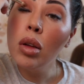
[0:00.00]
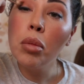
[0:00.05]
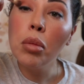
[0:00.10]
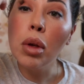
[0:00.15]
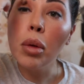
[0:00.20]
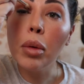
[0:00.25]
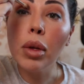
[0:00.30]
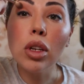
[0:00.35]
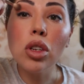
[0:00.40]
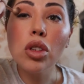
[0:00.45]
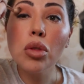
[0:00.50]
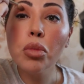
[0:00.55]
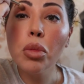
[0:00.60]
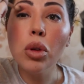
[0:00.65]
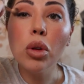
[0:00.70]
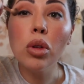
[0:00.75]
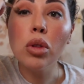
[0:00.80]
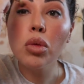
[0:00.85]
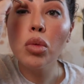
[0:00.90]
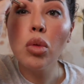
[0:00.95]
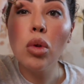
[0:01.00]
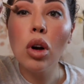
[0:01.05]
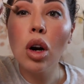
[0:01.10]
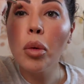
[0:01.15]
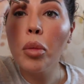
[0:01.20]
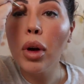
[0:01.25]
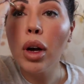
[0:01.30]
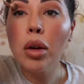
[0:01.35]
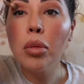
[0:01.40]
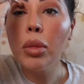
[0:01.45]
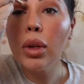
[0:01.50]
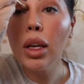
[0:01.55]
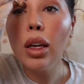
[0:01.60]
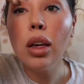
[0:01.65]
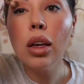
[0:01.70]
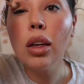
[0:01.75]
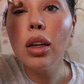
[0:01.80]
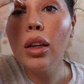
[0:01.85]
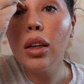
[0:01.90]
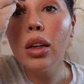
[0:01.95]
Maybe it just pulls warm on
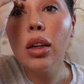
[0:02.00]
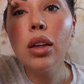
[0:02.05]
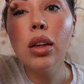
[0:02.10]
me.